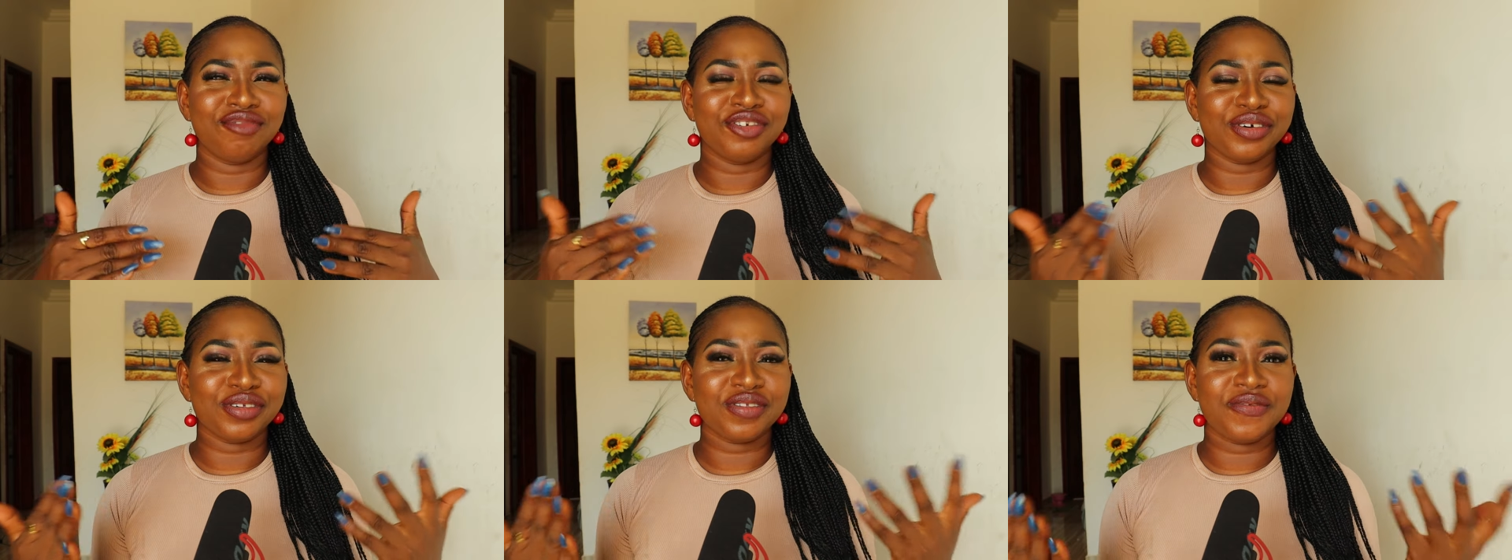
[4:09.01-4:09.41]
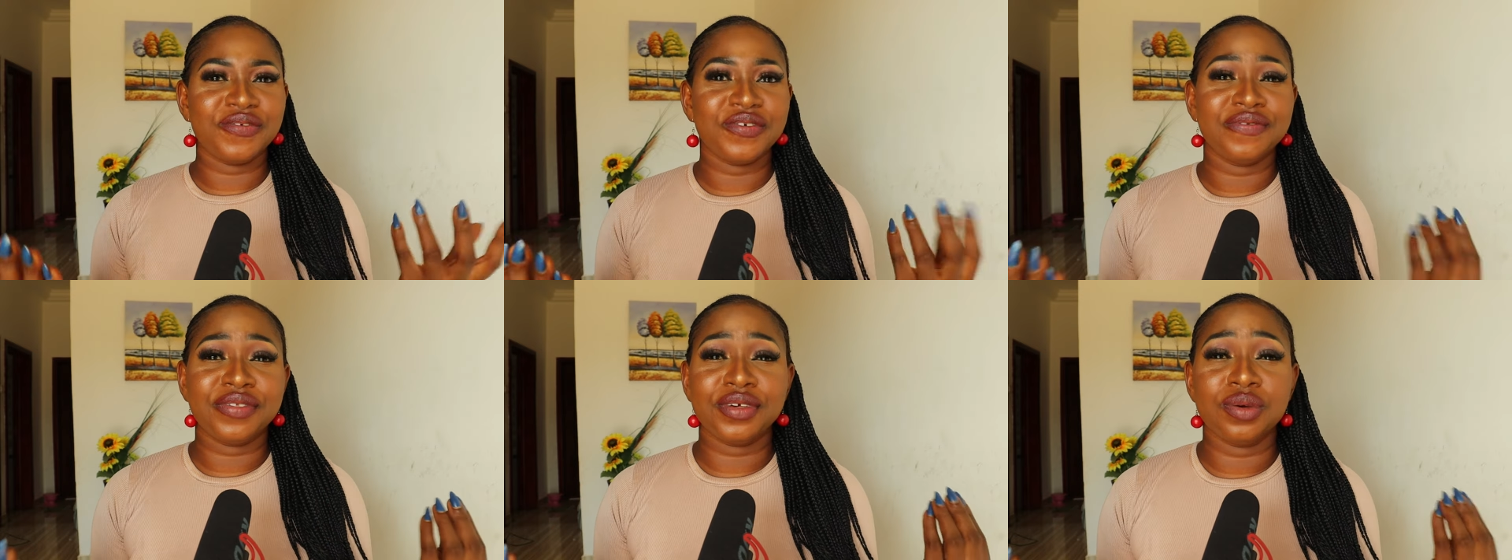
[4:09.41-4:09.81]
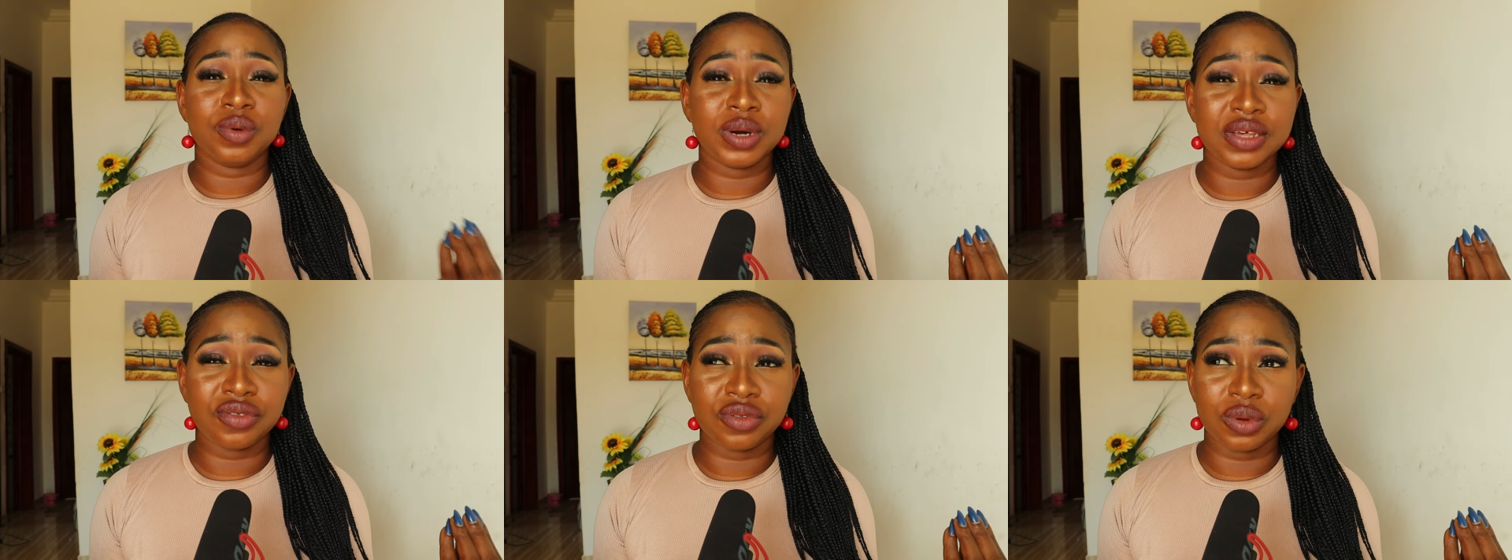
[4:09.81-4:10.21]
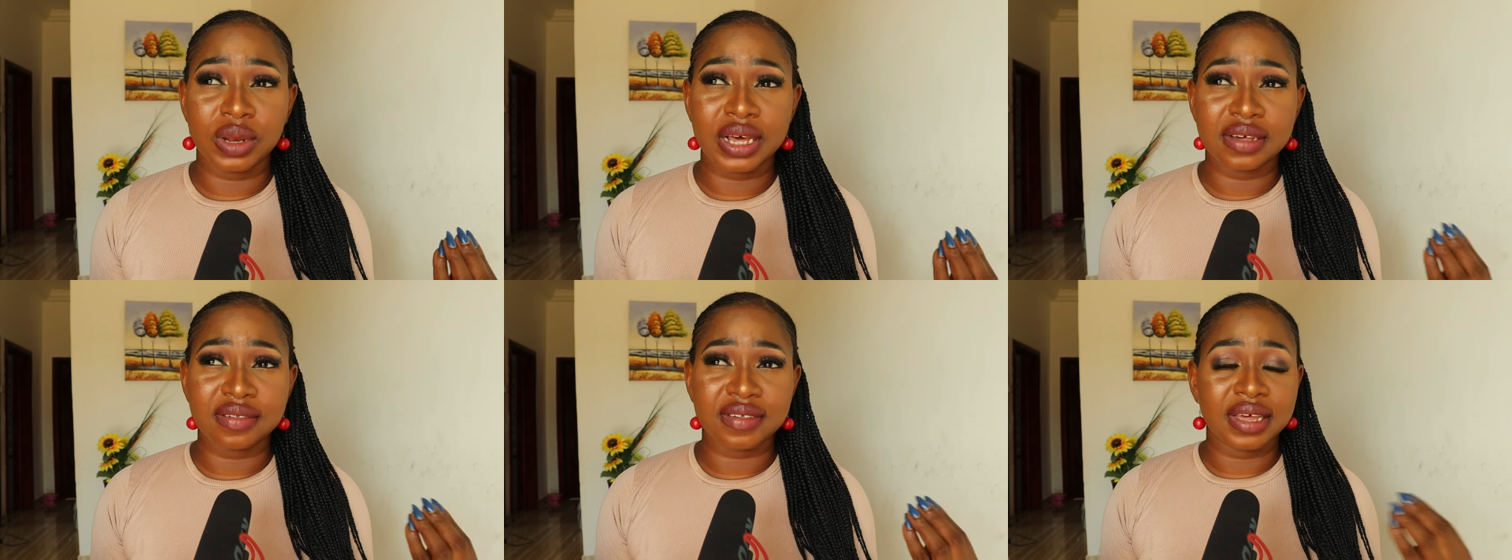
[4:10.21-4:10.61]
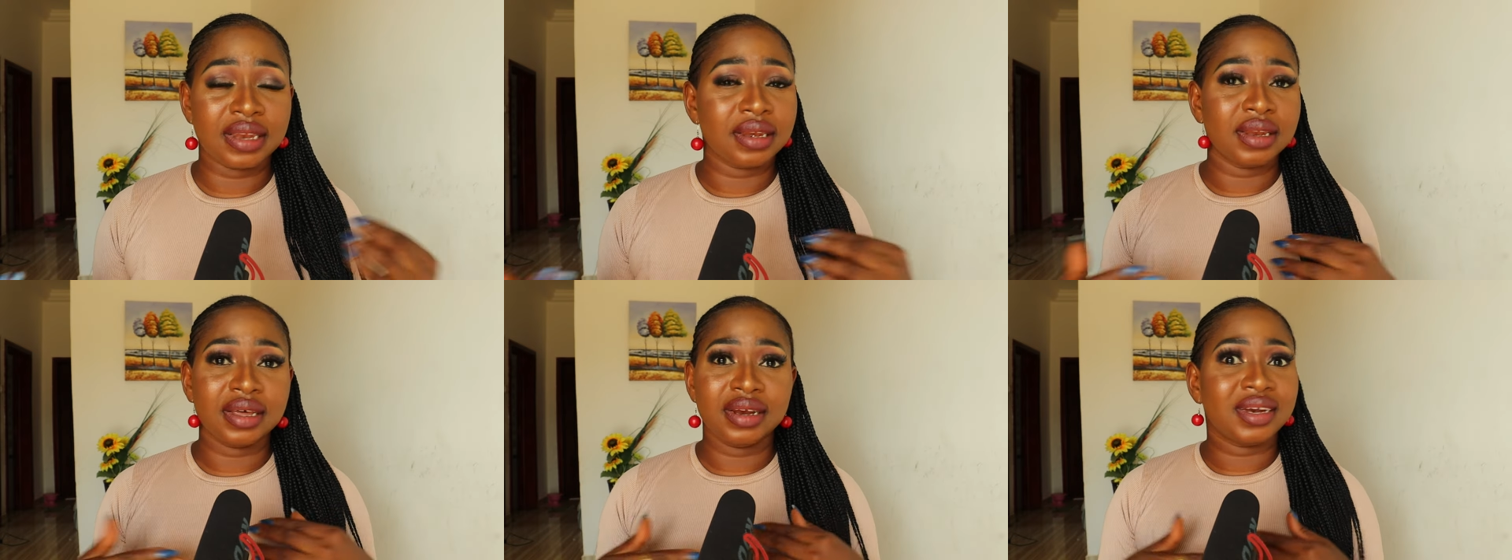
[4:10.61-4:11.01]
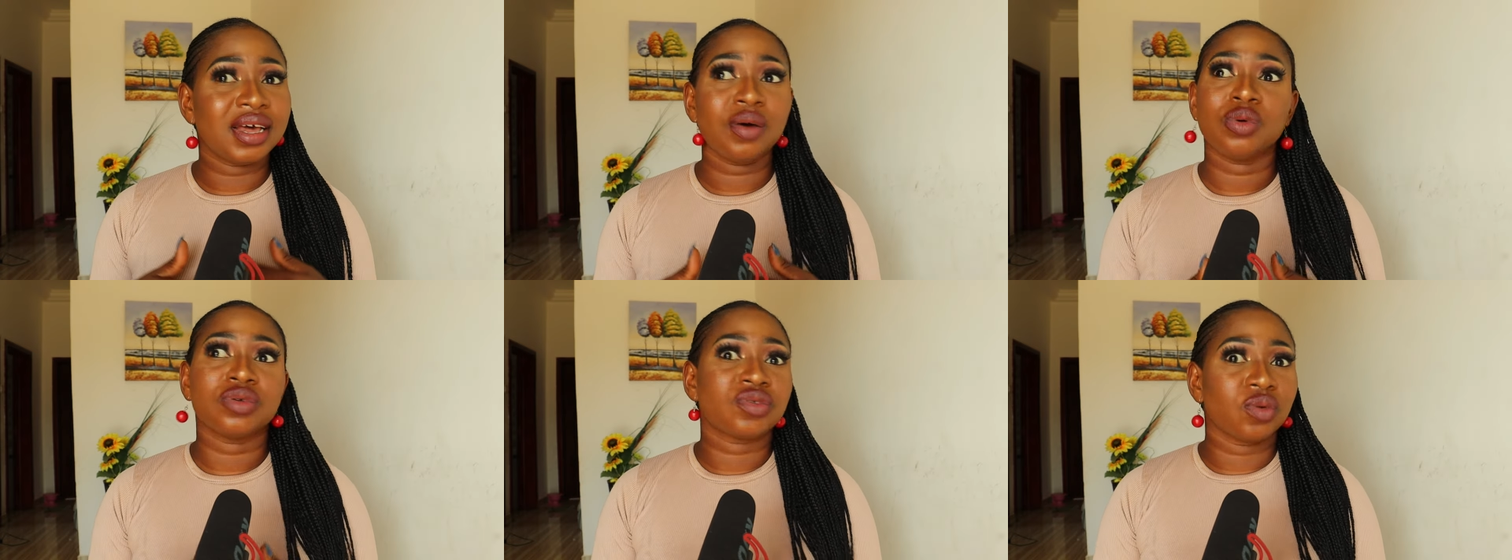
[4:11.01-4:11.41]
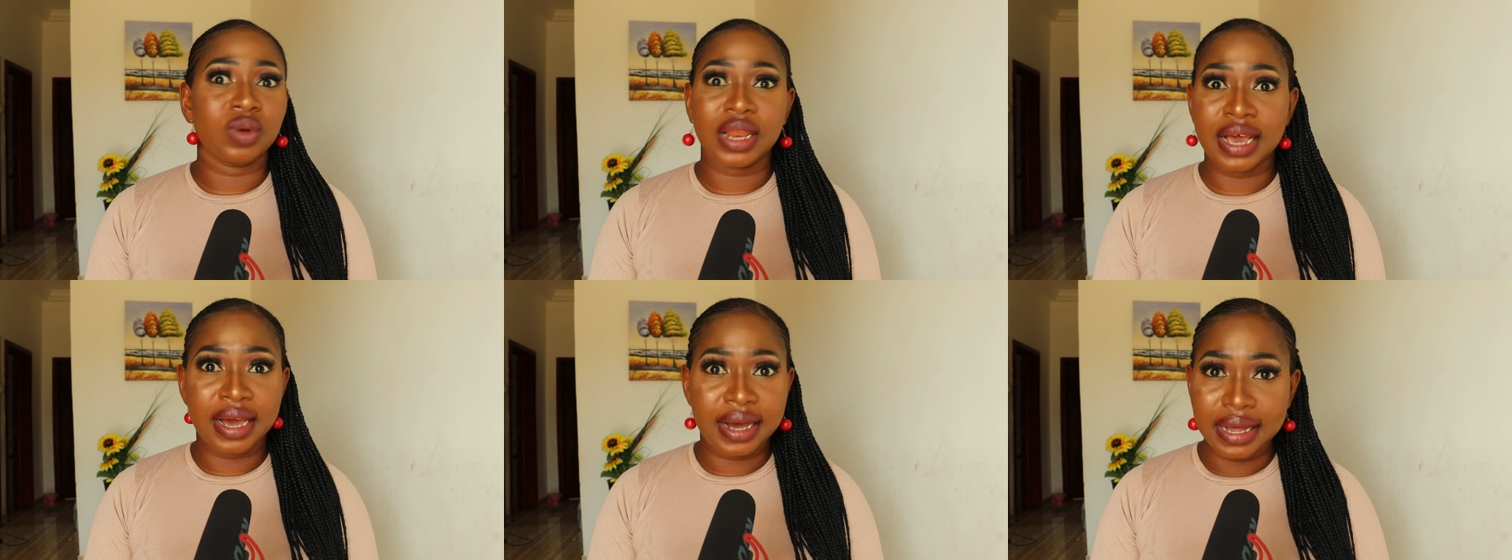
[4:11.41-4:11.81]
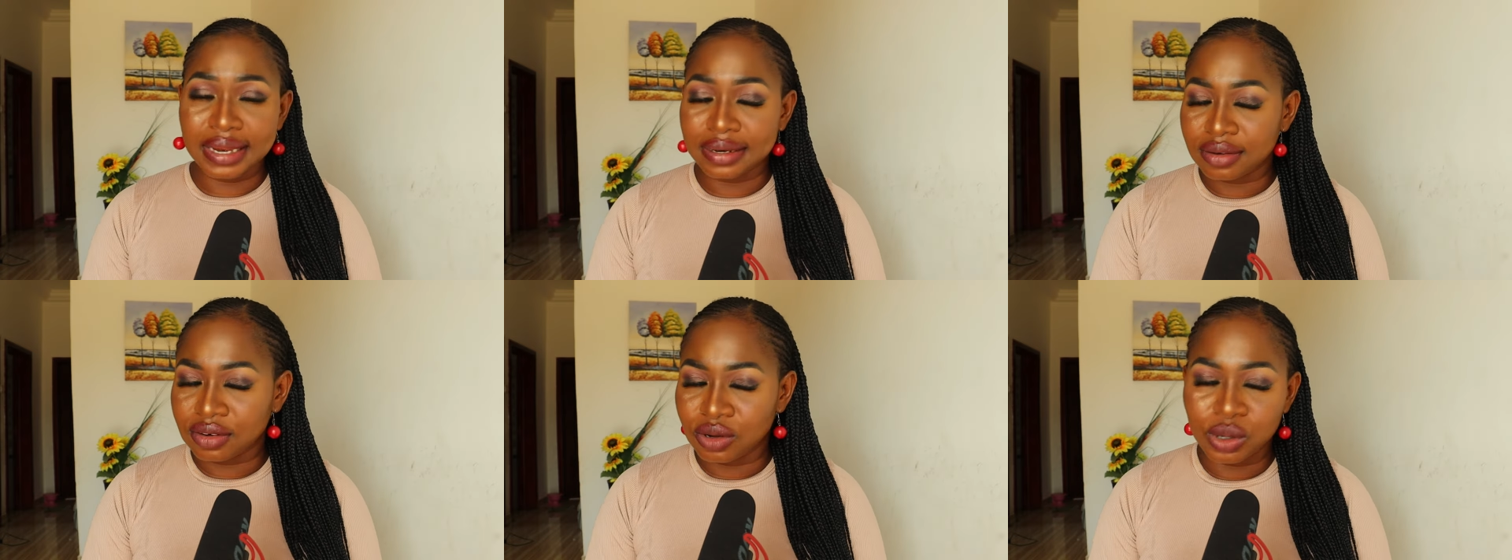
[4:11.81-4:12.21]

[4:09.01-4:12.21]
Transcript: just 50 US dollars, and that was all I had.